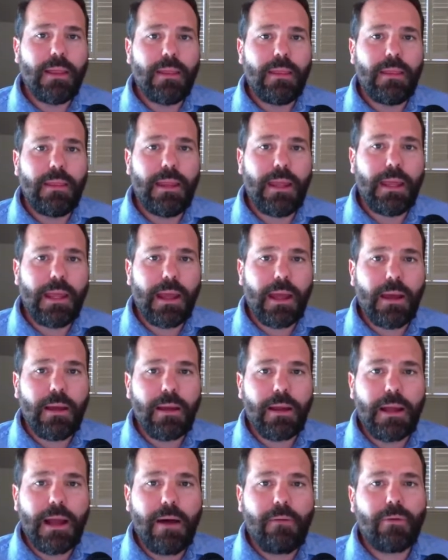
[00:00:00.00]
The
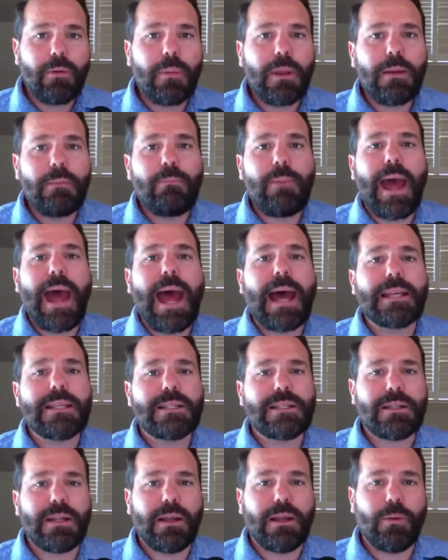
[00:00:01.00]
government
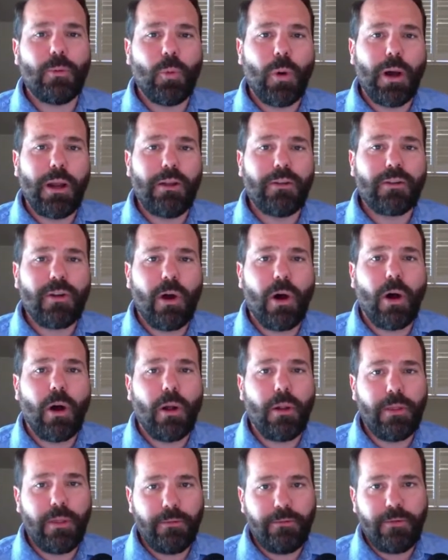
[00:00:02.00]
passed what is
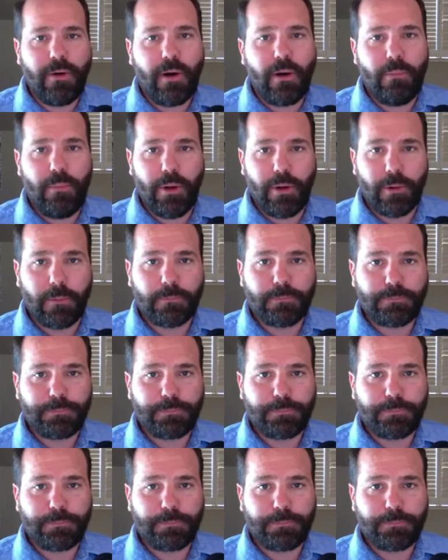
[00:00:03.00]
called the Farm Bill.